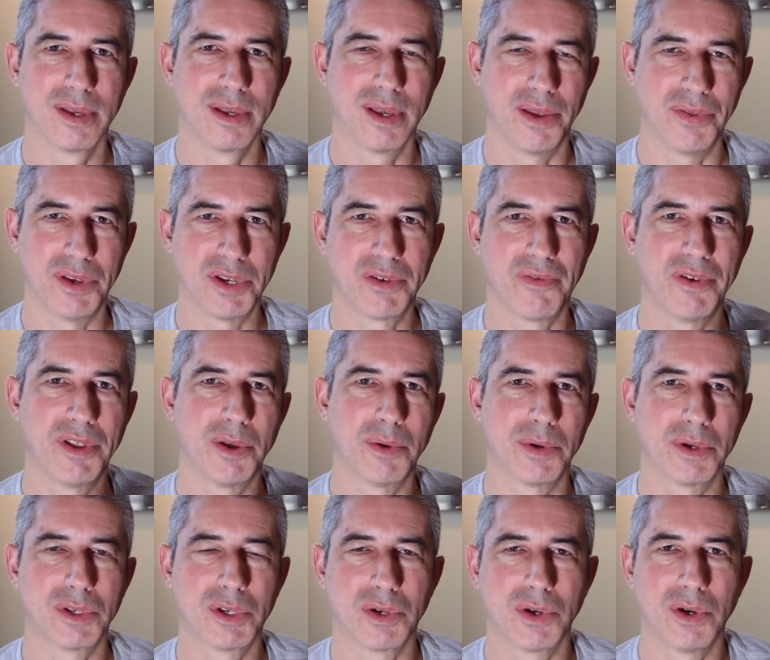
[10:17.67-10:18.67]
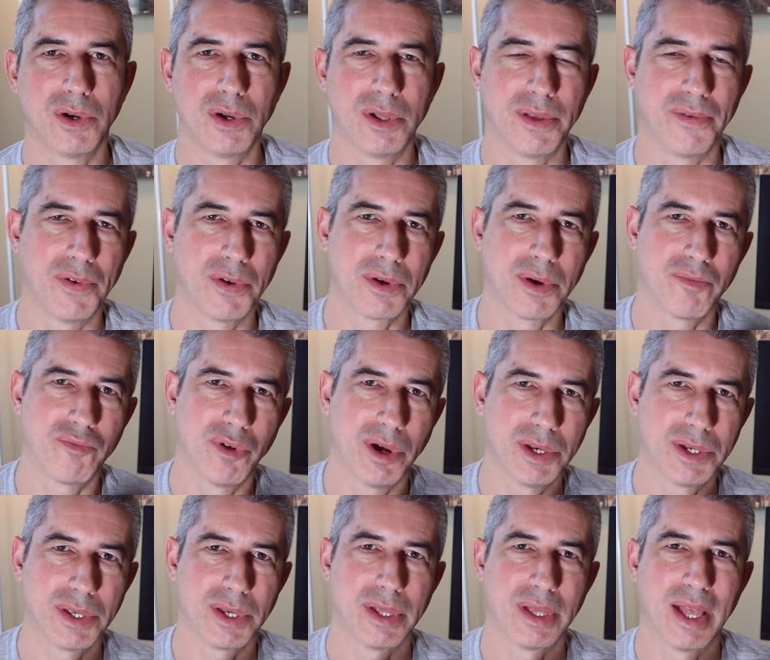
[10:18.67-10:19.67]
in this video at all, if you could
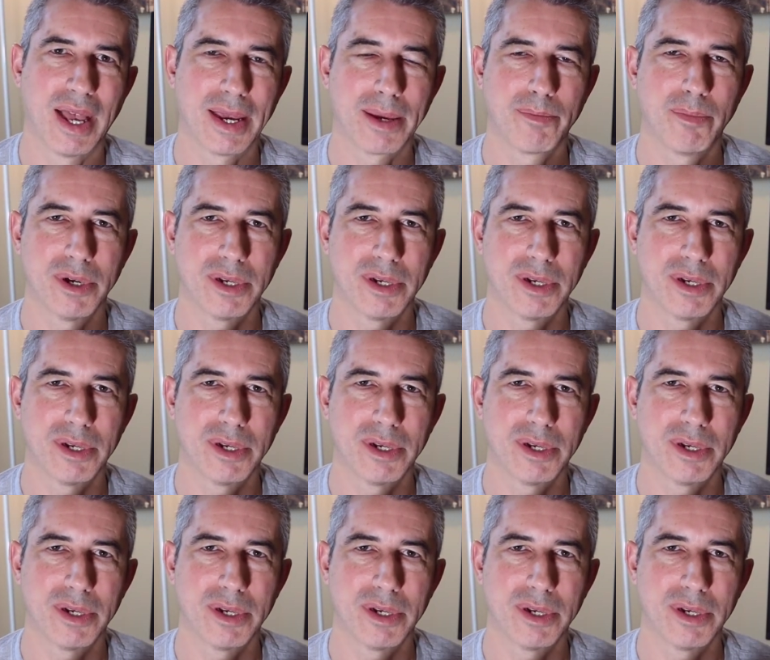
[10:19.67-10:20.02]
press the like